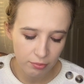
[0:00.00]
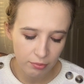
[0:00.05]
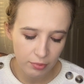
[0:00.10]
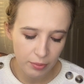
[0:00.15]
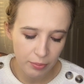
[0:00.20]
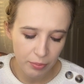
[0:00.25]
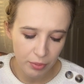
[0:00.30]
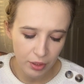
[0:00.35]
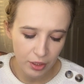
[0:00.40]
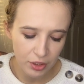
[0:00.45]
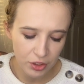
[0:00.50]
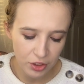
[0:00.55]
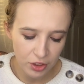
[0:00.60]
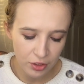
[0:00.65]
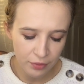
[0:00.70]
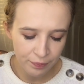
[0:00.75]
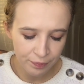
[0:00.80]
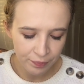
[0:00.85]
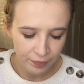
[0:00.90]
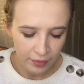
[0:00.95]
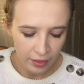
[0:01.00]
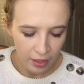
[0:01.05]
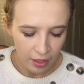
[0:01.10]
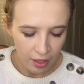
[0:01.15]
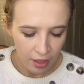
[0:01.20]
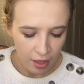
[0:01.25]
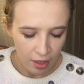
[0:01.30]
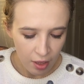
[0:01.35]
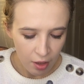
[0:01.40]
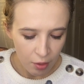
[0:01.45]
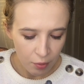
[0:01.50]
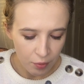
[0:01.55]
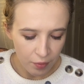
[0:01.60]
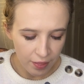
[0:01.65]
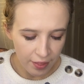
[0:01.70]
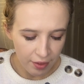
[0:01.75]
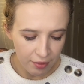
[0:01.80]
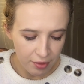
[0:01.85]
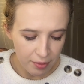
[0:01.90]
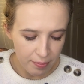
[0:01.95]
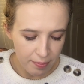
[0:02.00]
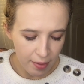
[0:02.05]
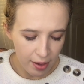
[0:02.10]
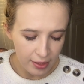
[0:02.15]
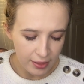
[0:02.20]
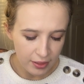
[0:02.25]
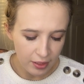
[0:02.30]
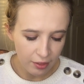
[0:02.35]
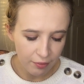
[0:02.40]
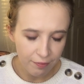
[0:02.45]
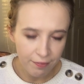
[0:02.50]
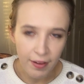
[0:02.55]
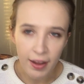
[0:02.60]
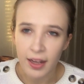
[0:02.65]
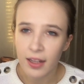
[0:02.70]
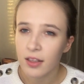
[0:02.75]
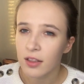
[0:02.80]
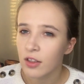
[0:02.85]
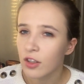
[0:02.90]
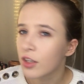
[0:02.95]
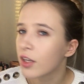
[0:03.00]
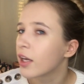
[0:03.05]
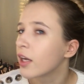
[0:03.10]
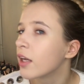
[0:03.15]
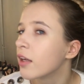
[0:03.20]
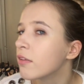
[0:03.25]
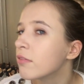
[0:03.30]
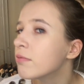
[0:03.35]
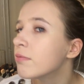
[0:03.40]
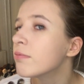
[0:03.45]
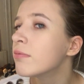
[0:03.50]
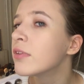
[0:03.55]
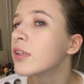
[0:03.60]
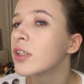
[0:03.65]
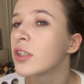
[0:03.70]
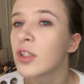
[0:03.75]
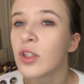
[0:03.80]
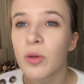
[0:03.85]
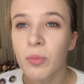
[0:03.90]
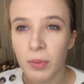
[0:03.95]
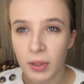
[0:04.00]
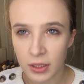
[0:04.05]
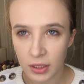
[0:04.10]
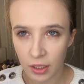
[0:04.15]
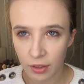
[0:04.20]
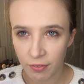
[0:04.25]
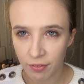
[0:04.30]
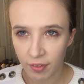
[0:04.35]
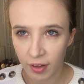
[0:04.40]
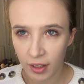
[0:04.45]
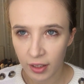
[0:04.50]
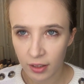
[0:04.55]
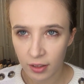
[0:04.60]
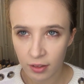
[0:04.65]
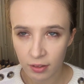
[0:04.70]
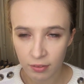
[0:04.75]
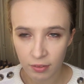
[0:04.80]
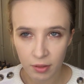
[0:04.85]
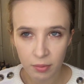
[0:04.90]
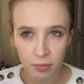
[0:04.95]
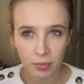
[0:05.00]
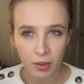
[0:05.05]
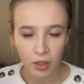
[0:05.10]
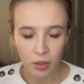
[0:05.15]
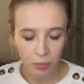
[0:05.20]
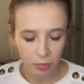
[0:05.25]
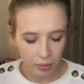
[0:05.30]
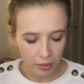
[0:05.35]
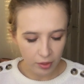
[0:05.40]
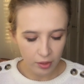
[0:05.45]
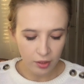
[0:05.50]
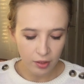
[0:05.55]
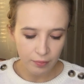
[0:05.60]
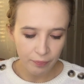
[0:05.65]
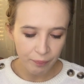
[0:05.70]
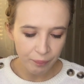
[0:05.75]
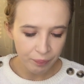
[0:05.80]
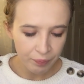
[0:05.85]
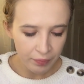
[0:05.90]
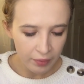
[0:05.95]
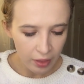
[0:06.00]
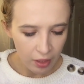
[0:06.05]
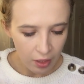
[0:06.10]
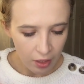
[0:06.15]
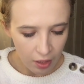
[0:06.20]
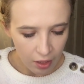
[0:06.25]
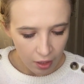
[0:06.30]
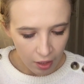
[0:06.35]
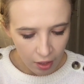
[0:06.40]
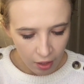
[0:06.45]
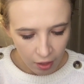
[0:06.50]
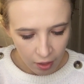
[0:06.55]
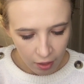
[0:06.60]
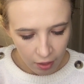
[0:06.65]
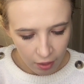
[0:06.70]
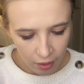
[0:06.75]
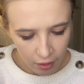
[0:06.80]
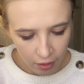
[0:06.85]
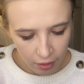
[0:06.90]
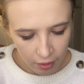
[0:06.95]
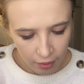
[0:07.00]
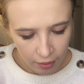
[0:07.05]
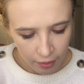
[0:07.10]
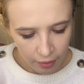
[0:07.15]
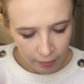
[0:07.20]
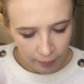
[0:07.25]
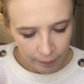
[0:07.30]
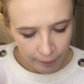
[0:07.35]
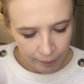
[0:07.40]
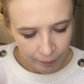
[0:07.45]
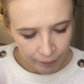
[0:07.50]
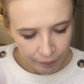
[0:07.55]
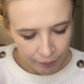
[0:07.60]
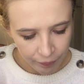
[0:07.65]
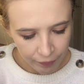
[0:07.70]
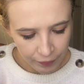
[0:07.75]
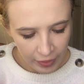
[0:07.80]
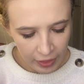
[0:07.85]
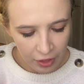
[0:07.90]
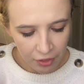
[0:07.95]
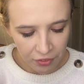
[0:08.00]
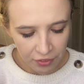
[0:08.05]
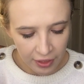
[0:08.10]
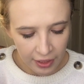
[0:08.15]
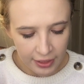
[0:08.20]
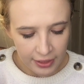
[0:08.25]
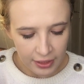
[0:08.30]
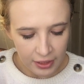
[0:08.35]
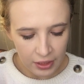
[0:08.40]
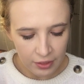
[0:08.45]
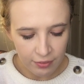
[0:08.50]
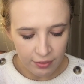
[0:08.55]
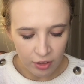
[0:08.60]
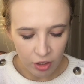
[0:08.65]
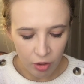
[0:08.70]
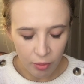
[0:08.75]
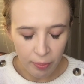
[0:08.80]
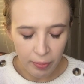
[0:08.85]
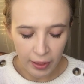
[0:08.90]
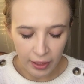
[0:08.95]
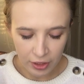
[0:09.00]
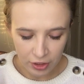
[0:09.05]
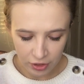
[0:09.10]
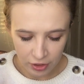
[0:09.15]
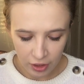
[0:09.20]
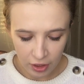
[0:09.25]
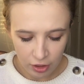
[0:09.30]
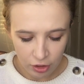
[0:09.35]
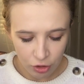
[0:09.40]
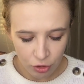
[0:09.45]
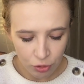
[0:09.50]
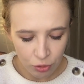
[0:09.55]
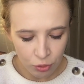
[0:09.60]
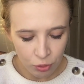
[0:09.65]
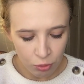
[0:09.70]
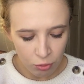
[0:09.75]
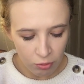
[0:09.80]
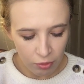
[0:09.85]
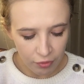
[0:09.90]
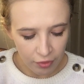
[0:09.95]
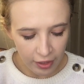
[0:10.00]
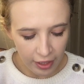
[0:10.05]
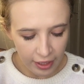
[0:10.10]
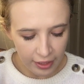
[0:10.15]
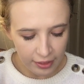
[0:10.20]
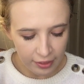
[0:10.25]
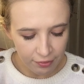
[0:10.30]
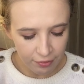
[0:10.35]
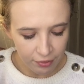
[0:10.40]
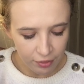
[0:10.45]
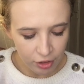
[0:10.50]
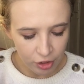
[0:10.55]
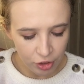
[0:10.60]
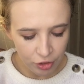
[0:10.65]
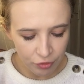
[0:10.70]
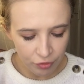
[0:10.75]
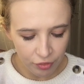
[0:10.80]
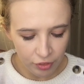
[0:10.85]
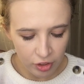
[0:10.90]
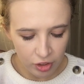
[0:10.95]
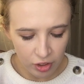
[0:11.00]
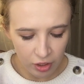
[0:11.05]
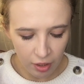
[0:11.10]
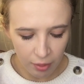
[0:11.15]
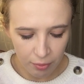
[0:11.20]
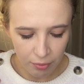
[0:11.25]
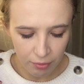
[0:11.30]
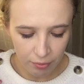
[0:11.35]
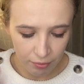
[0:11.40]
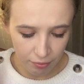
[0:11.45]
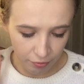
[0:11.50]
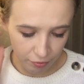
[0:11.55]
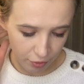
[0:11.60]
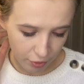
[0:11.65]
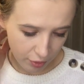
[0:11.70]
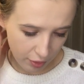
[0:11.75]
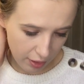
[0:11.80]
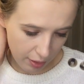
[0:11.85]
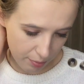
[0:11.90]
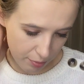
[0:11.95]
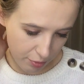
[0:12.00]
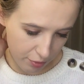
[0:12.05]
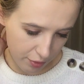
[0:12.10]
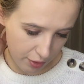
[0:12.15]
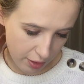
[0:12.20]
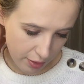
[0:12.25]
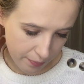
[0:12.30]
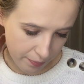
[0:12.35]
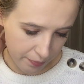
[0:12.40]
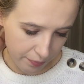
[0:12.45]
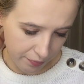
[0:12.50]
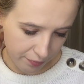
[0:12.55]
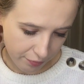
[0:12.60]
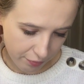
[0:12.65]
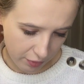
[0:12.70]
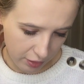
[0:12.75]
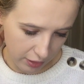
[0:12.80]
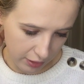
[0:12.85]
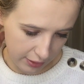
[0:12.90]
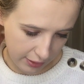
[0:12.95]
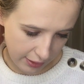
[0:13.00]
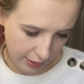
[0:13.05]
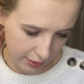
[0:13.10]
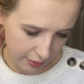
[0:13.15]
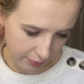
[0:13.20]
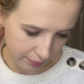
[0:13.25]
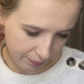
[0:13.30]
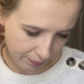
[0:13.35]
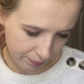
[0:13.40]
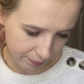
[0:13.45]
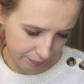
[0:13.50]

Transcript: impression. Without a mask effect. Okay, there is no mask effect in my opinion. And creates an even complexion. That is true. With high definition finish for camera ready skin.